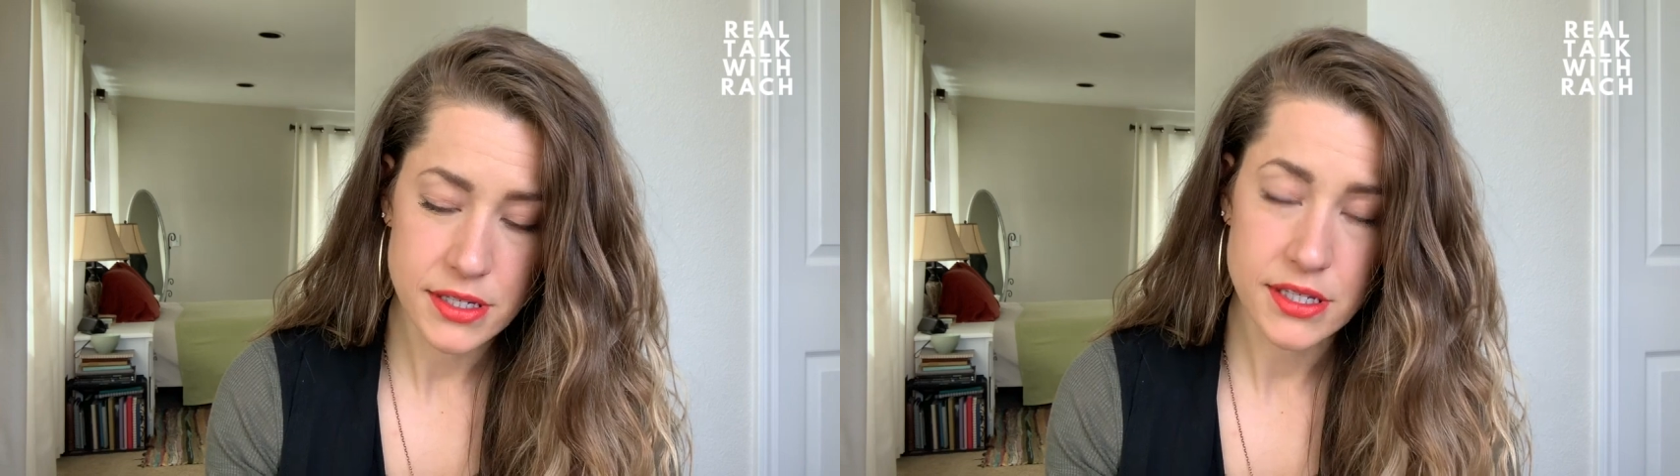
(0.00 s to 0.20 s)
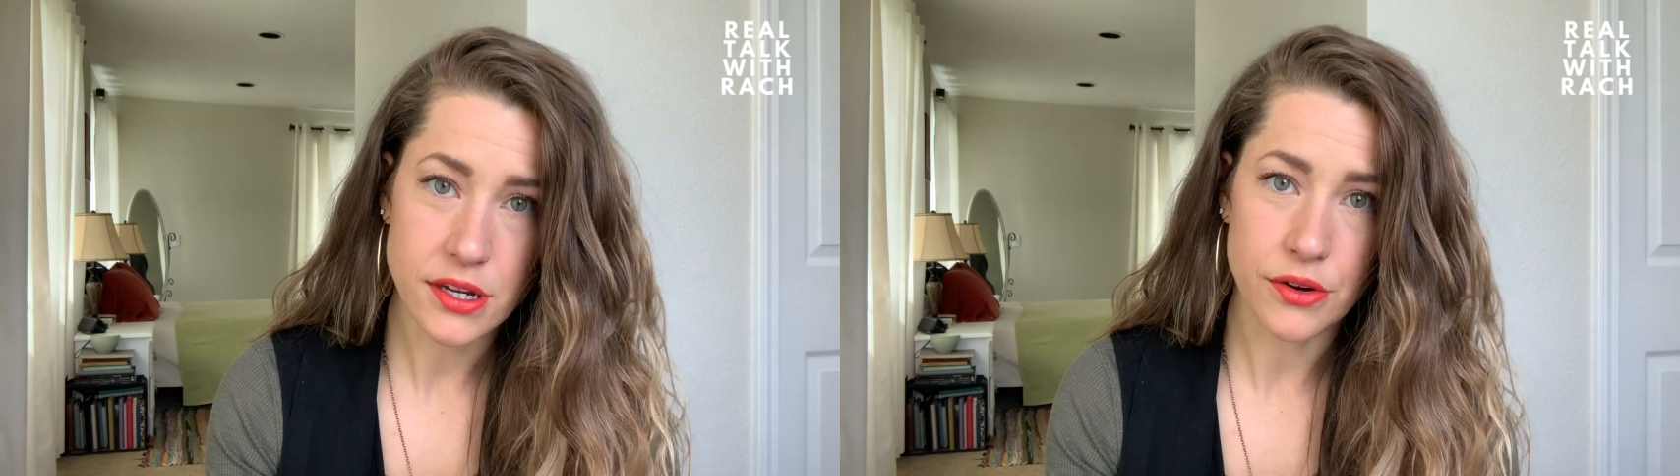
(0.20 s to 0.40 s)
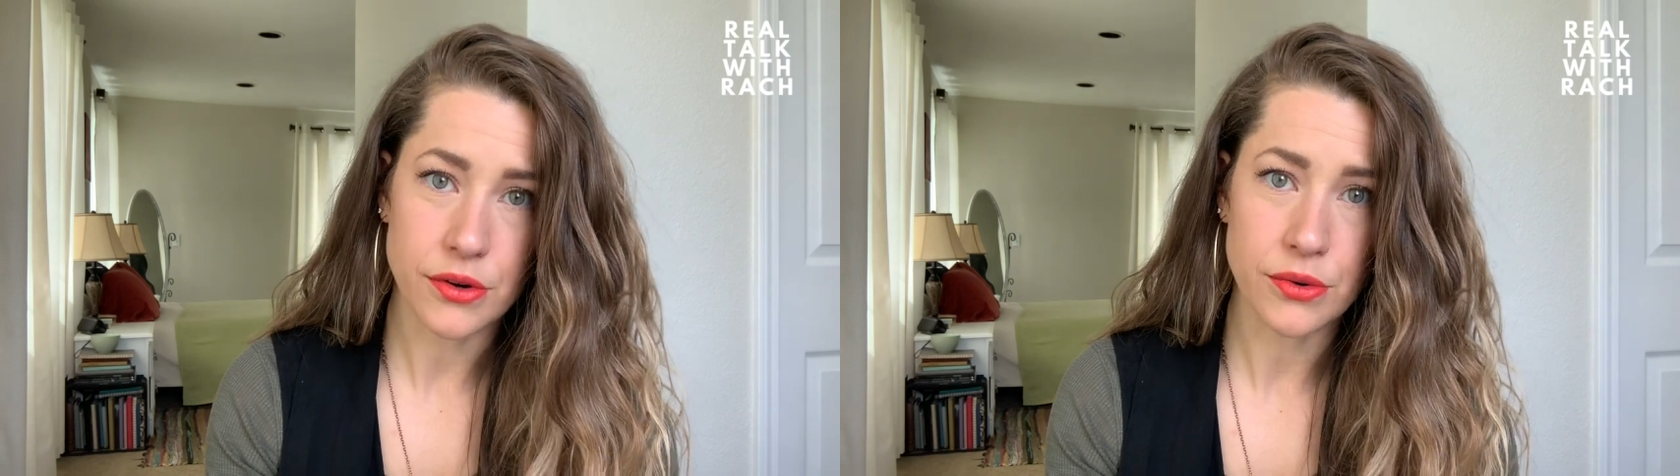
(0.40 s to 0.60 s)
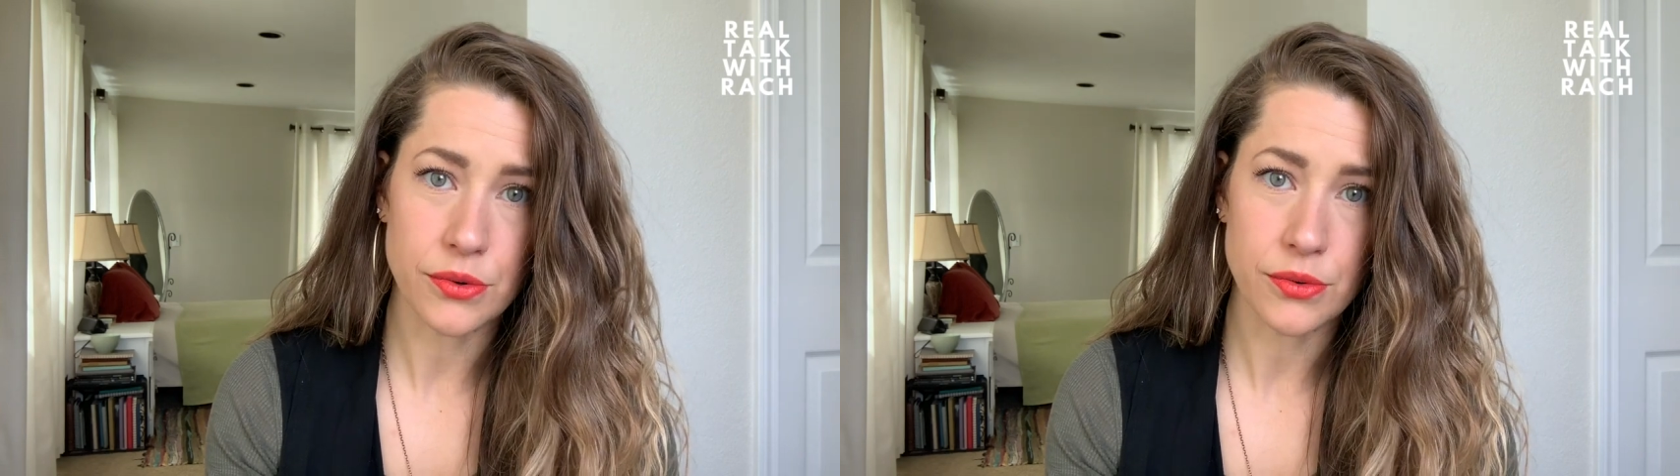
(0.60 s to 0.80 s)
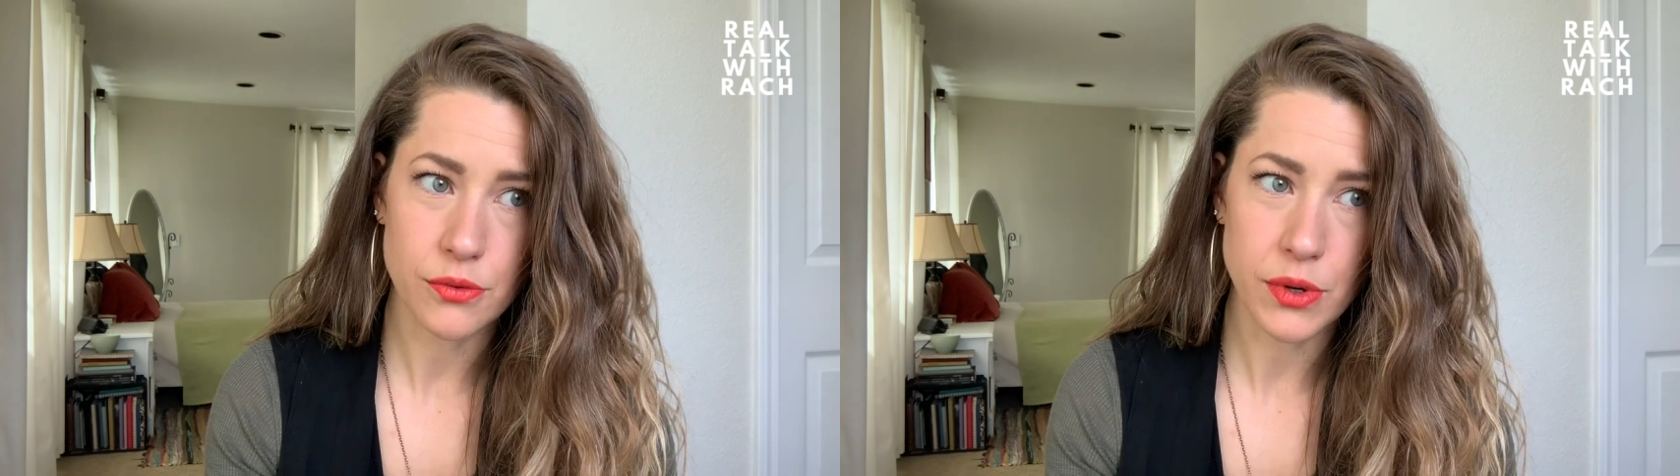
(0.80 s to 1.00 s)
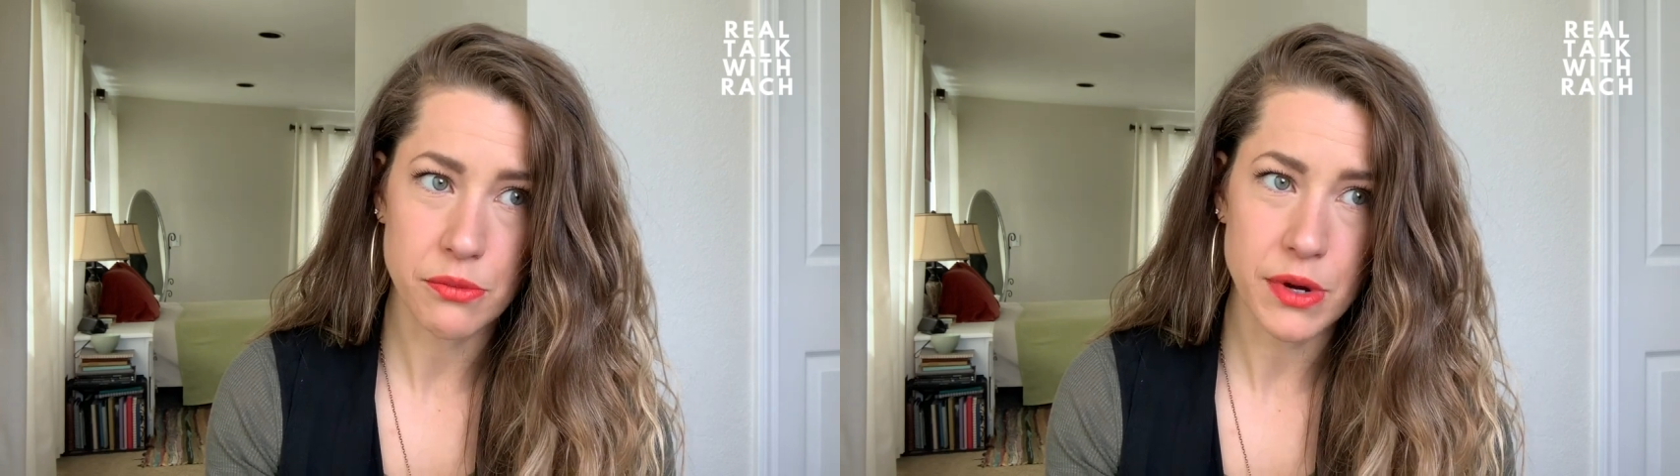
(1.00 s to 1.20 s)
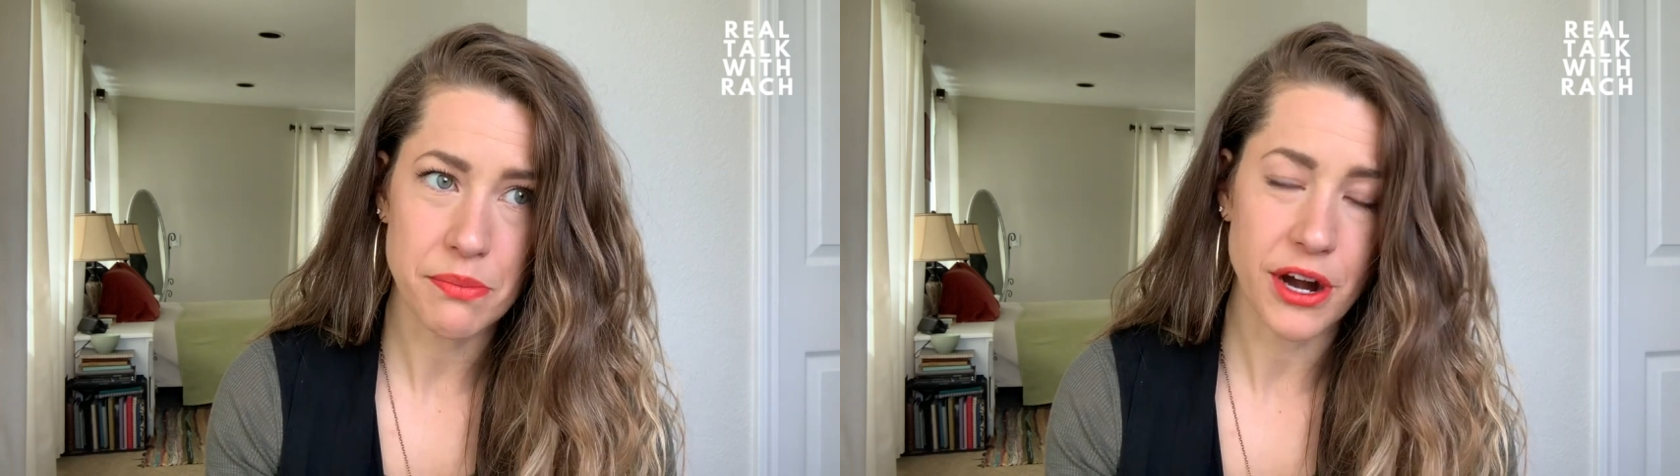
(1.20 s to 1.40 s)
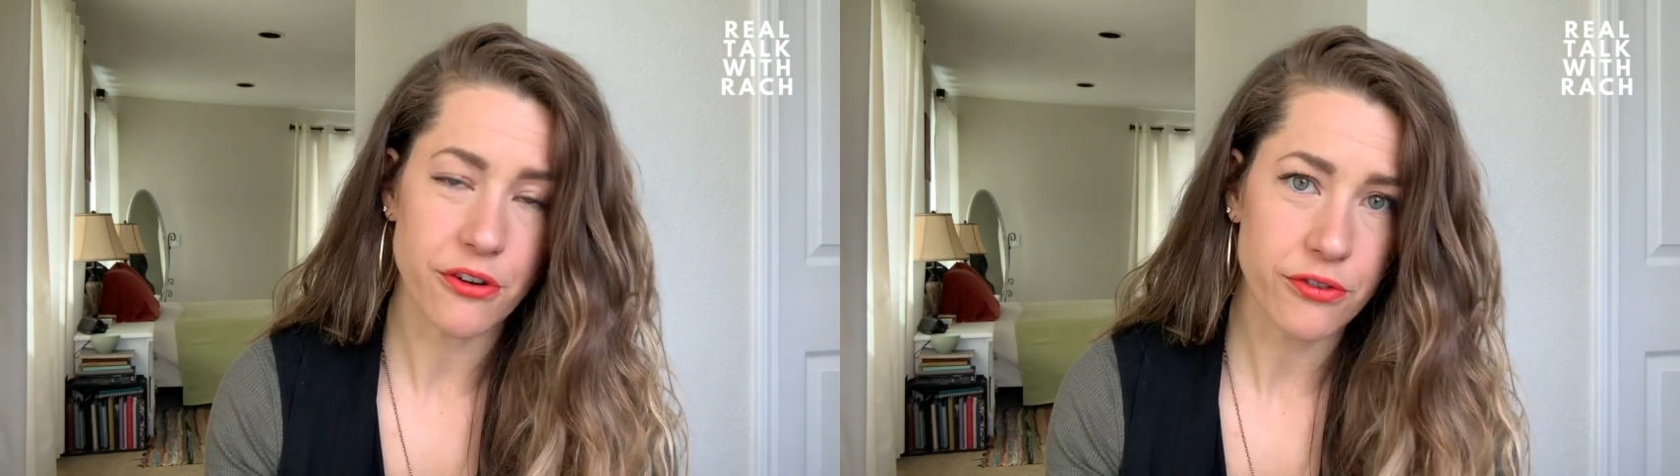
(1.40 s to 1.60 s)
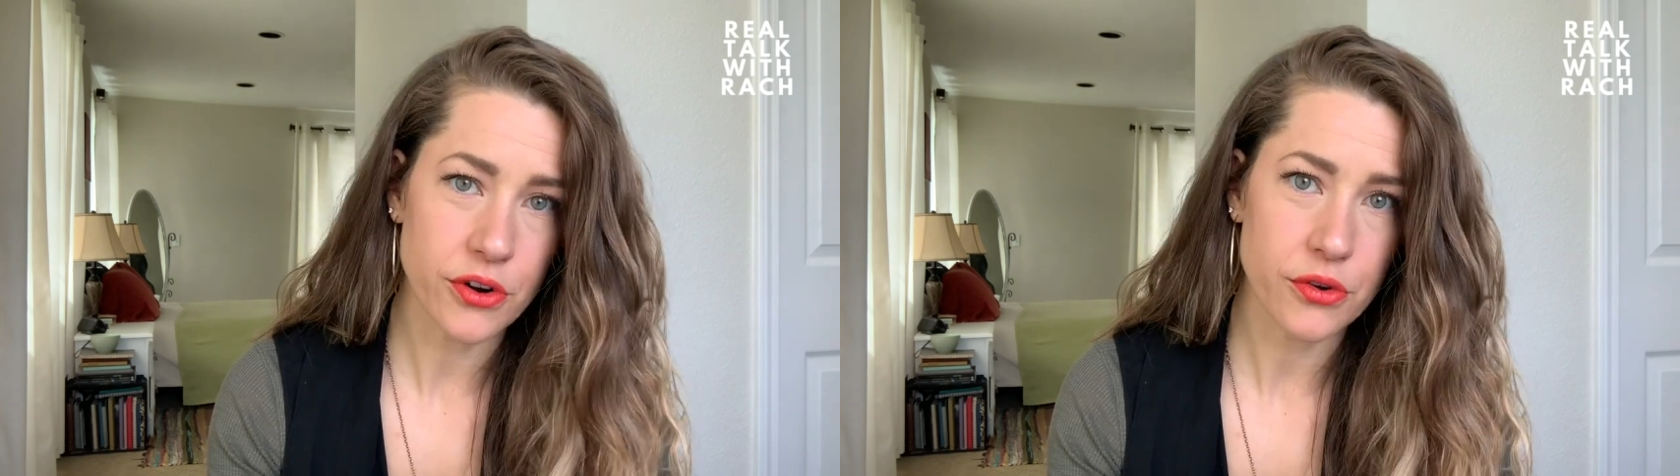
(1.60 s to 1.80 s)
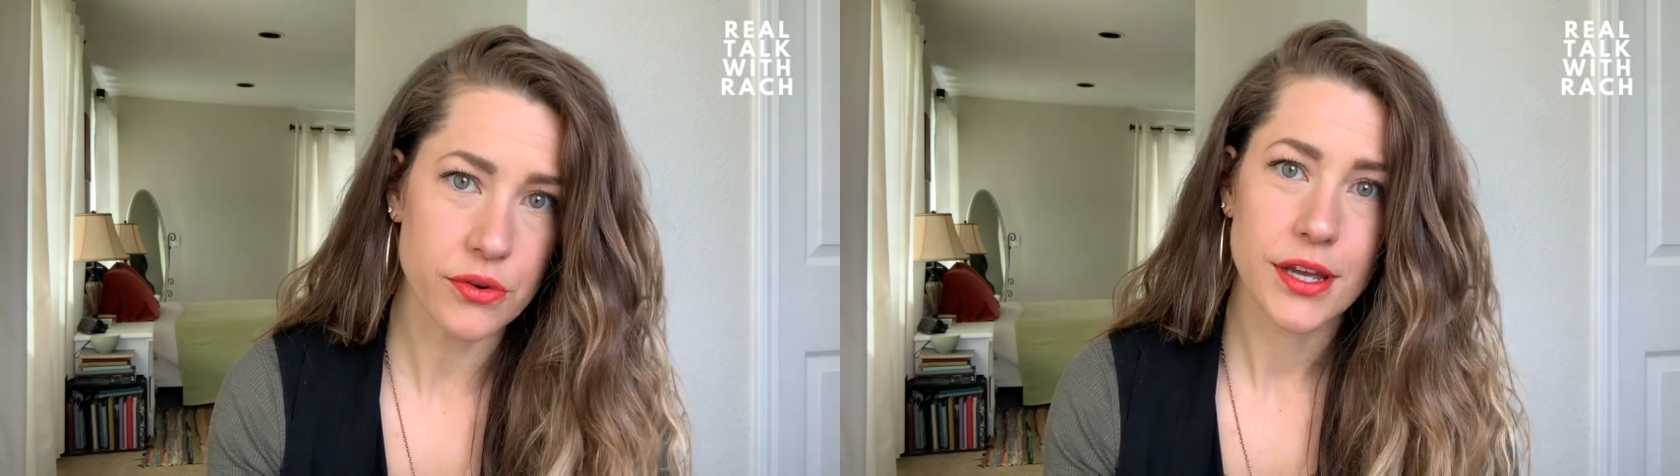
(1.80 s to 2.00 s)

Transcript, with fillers: So when we bear fruit,